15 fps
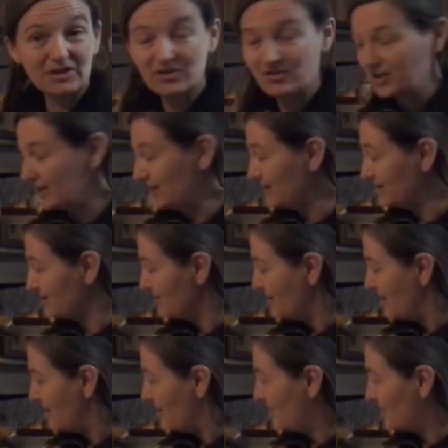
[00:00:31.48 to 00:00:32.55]
degrees.
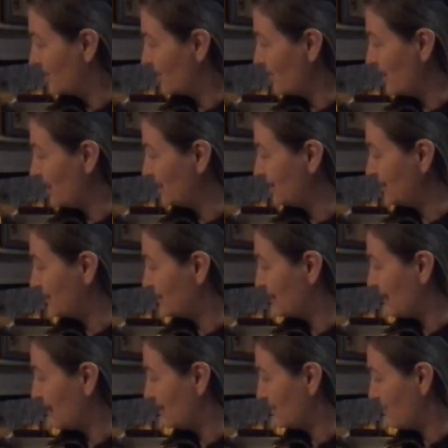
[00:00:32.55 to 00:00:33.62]
I'm going to go ahead and
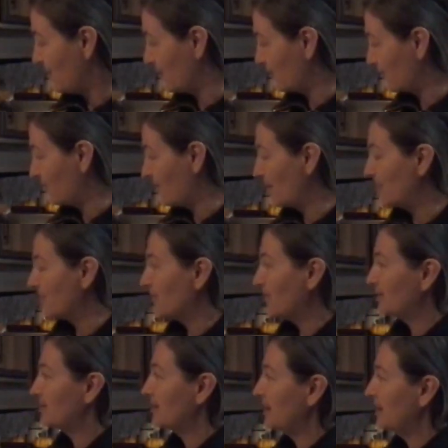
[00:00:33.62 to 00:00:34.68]
set my thermometer
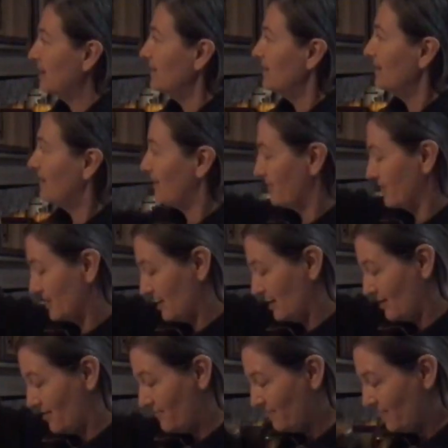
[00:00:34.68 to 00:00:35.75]
aside now that I
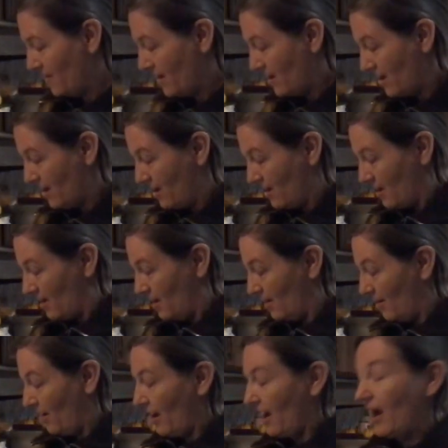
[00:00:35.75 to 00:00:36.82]
know.
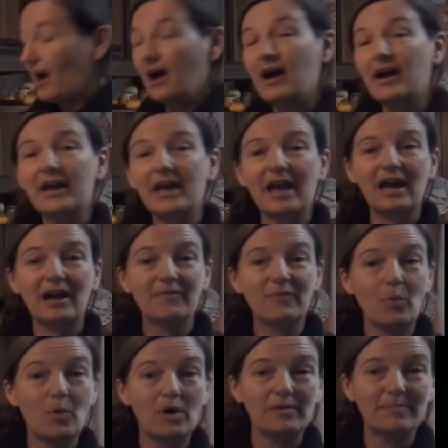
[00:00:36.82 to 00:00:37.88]
I have
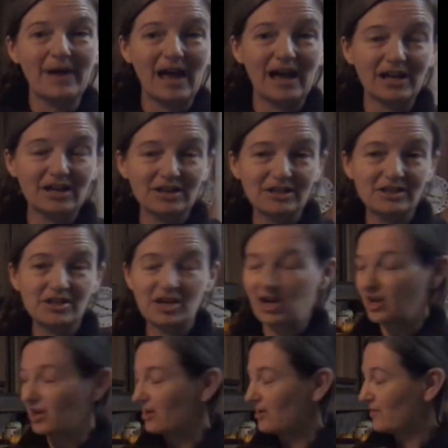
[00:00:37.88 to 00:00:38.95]
1 package
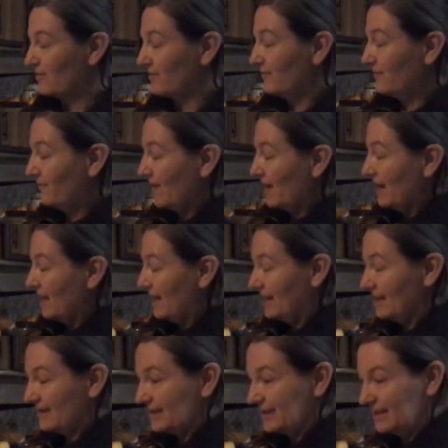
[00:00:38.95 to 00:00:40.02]
of
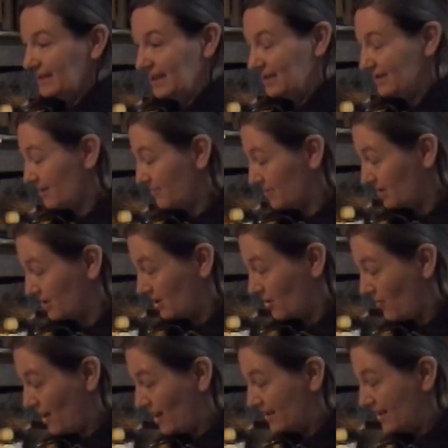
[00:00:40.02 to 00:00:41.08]
instant yeast. I'm just going to
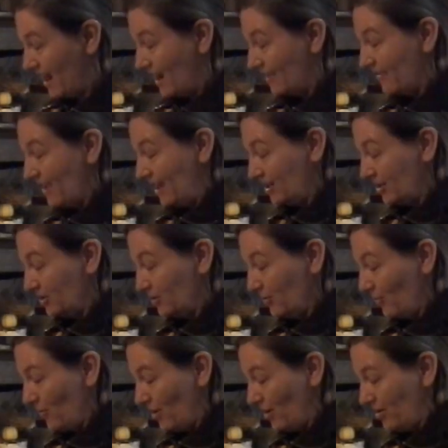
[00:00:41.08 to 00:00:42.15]
go ahead and add that to
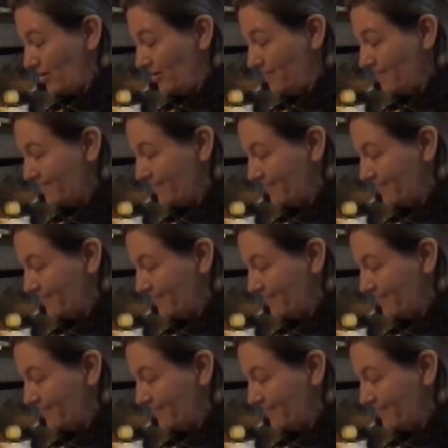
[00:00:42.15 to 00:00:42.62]
the water